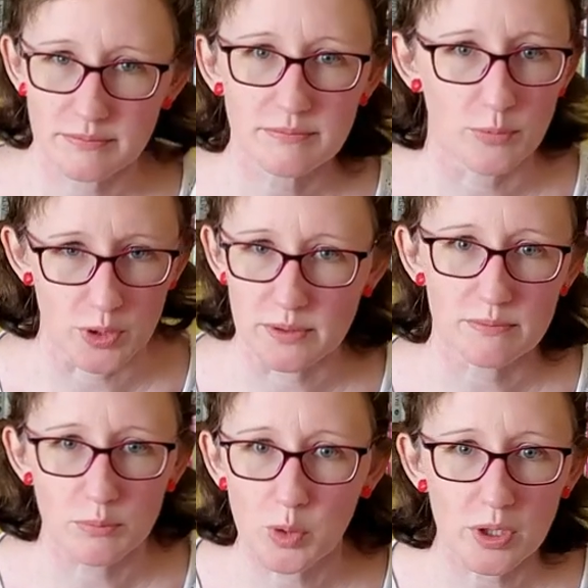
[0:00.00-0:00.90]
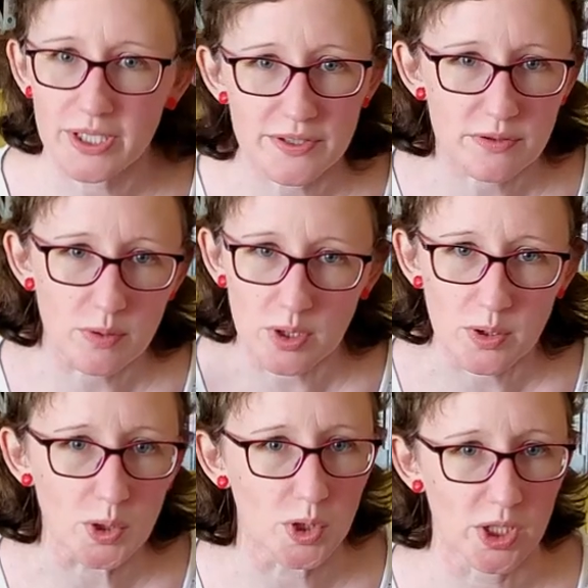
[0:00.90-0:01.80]
more
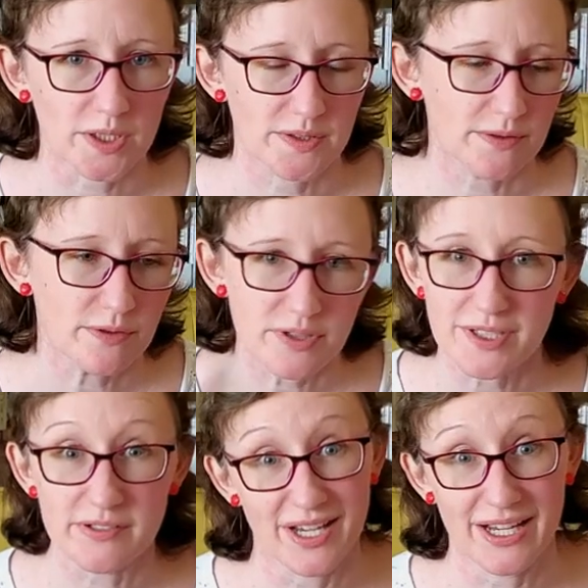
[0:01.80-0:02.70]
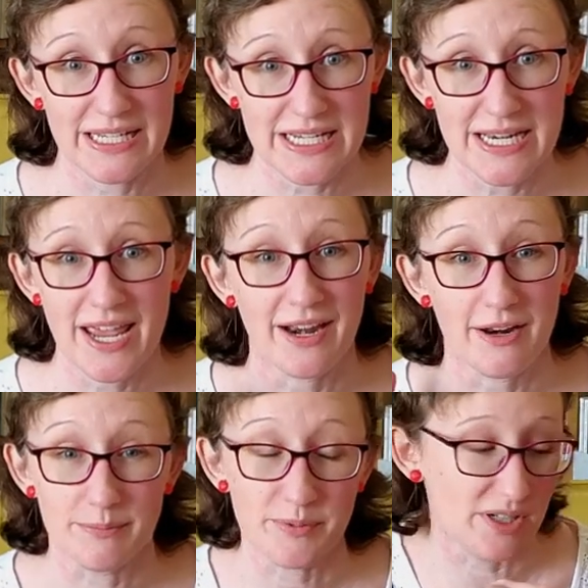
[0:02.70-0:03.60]
historical looks. Those are skills I need, and I
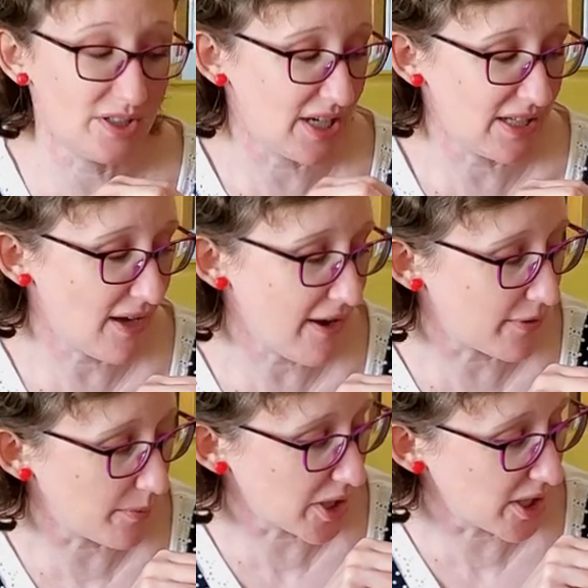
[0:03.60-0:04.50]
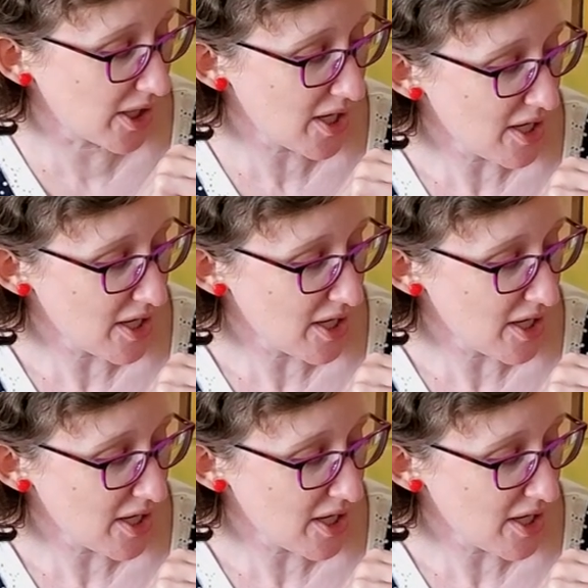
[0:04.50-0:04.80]
appreciate that from her.